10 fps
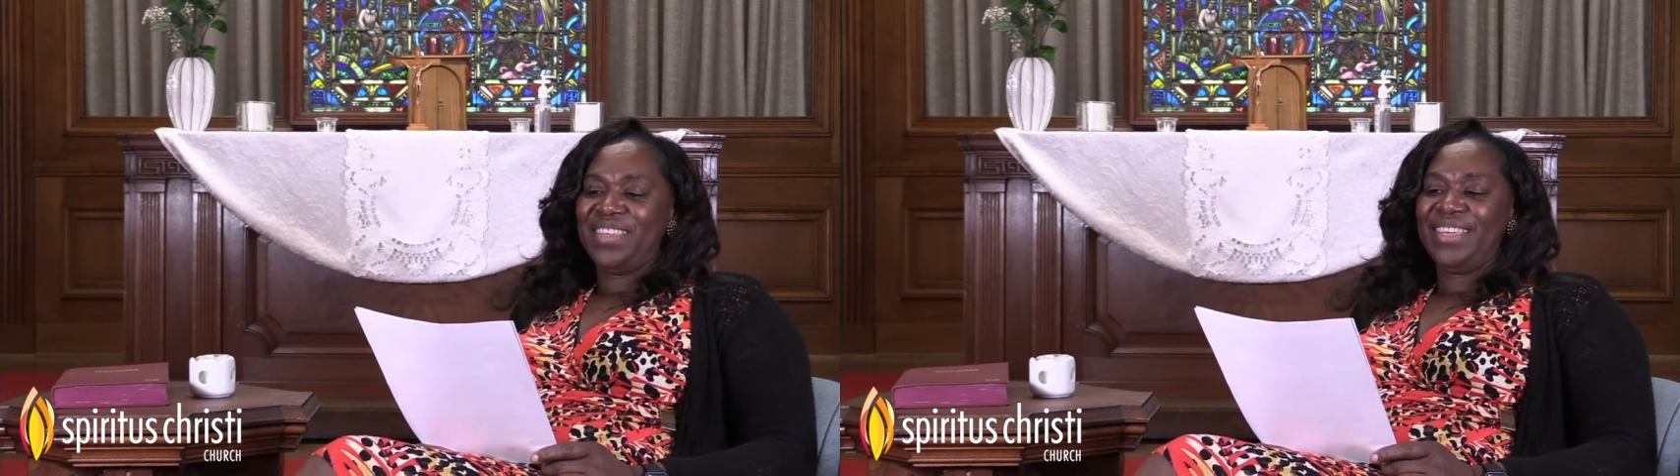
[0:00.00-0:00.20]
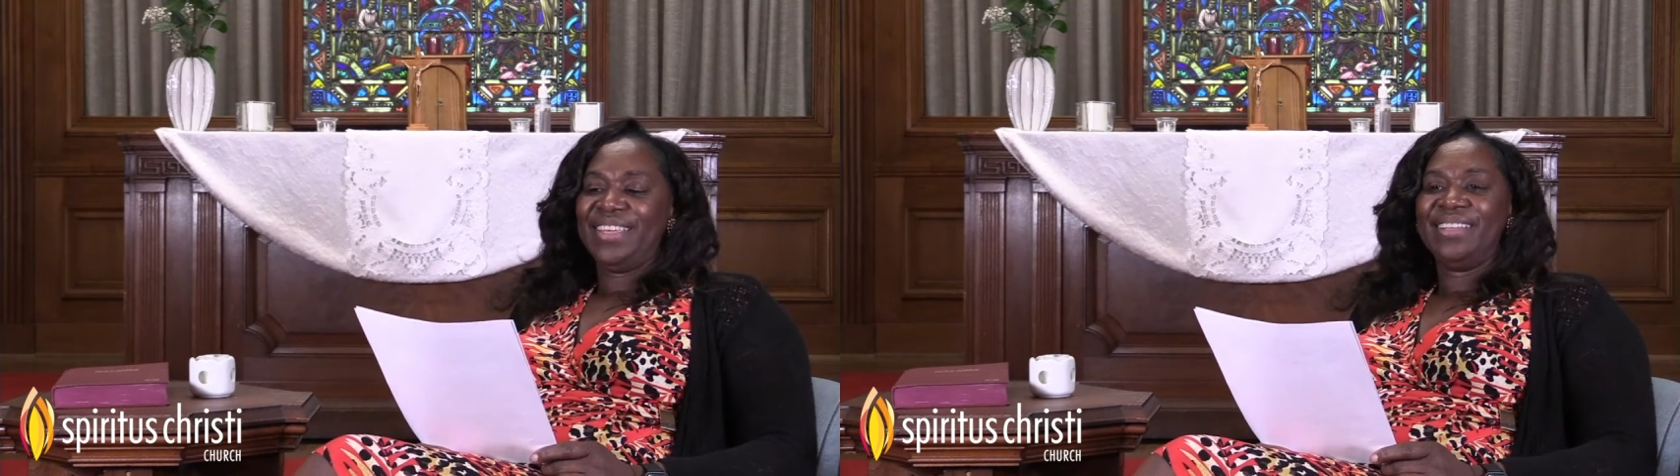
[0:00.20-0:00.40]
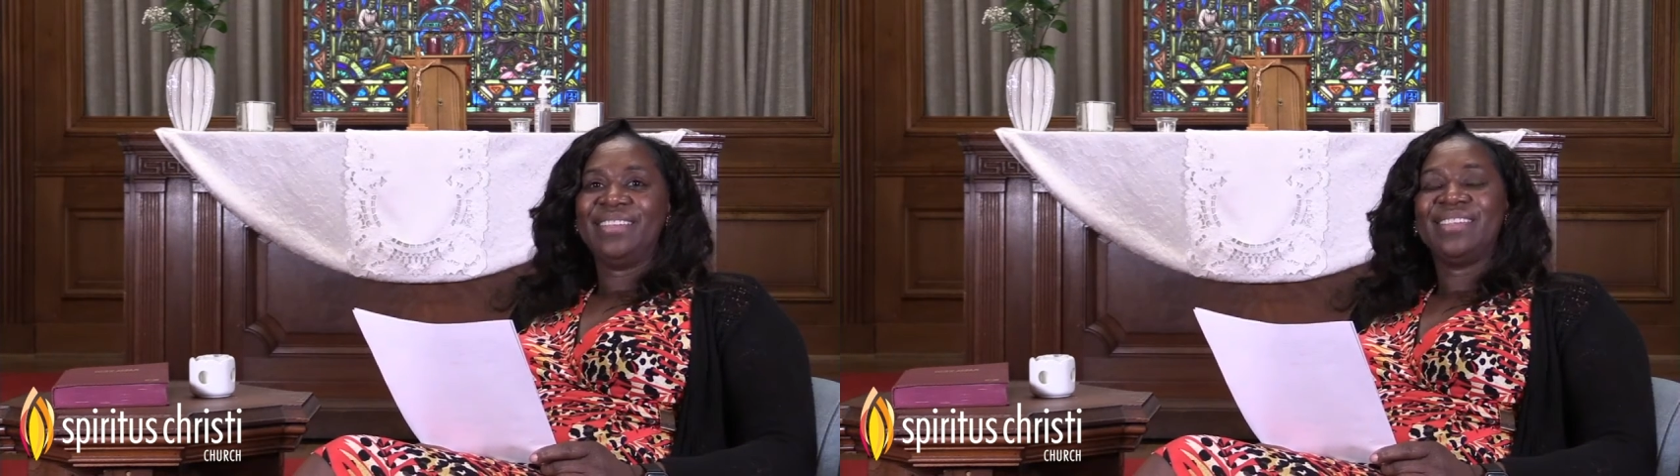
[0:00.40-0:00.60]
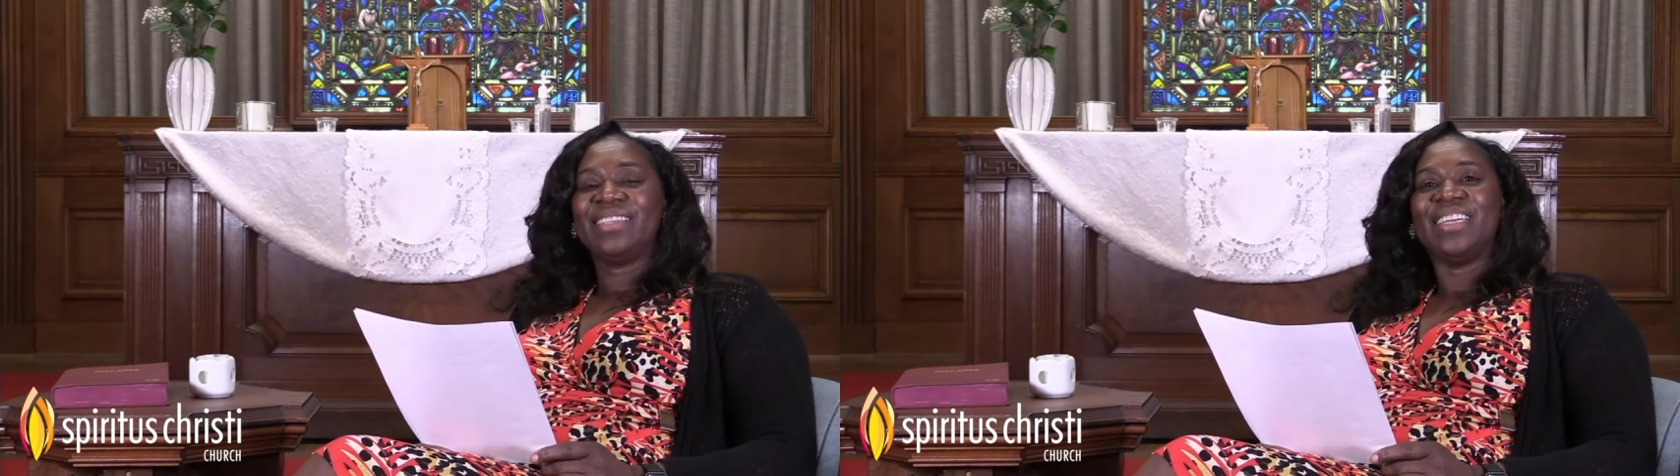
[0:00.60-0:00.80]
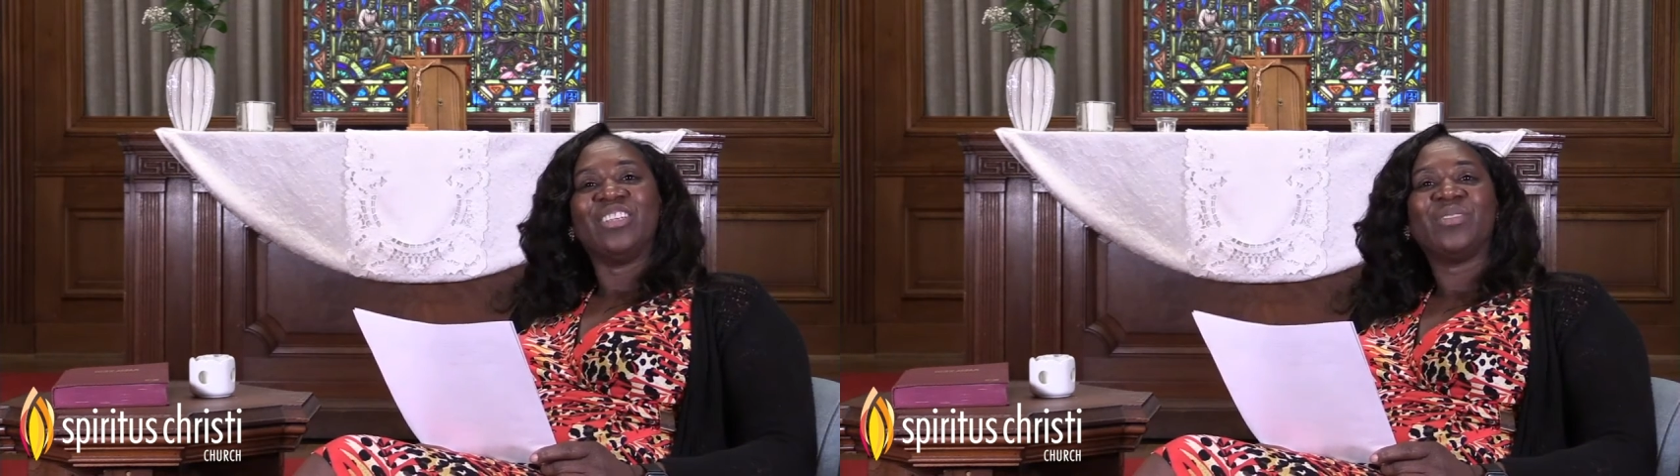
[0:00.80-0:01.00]
is
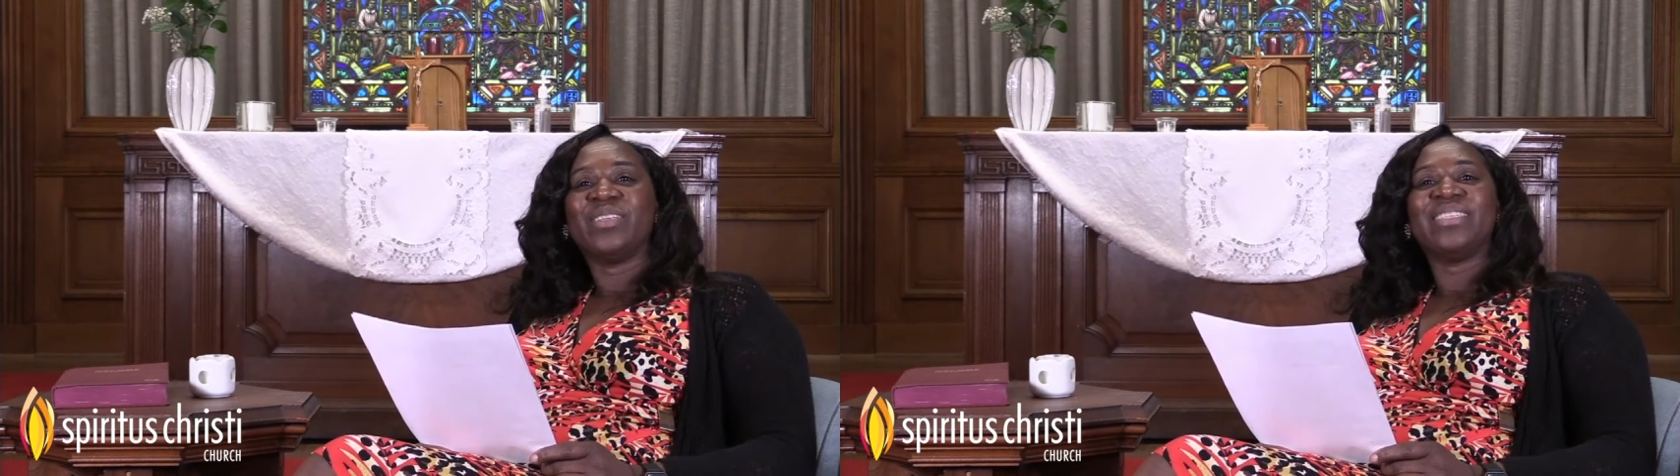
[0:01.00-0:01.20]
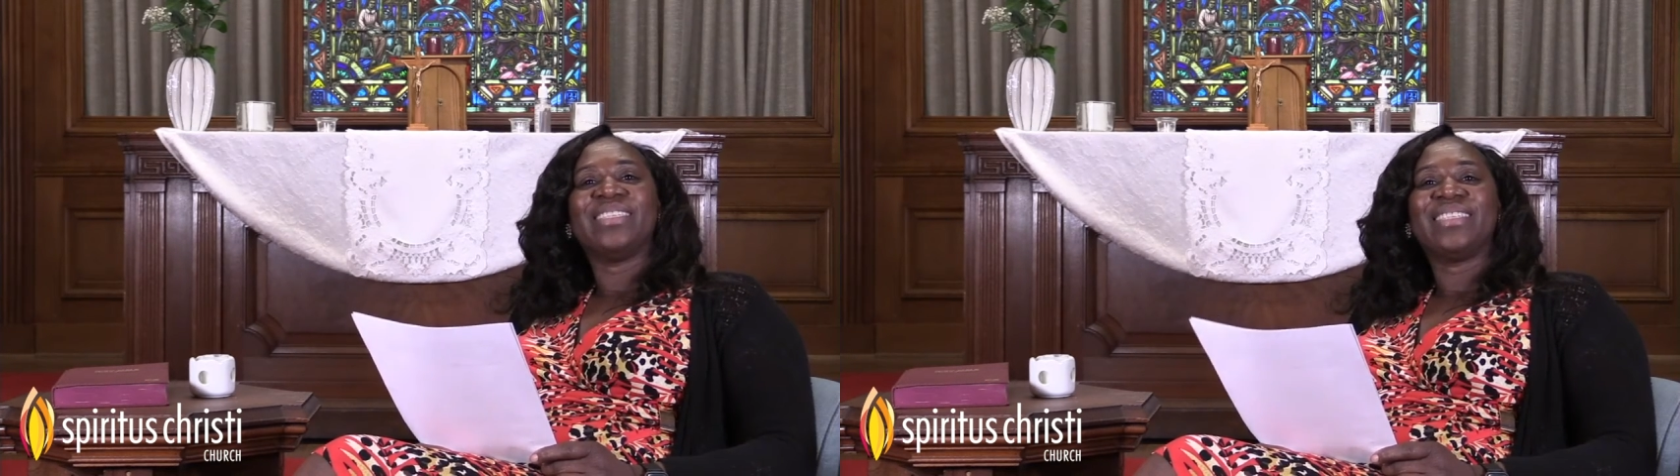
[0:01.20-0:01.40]
entering the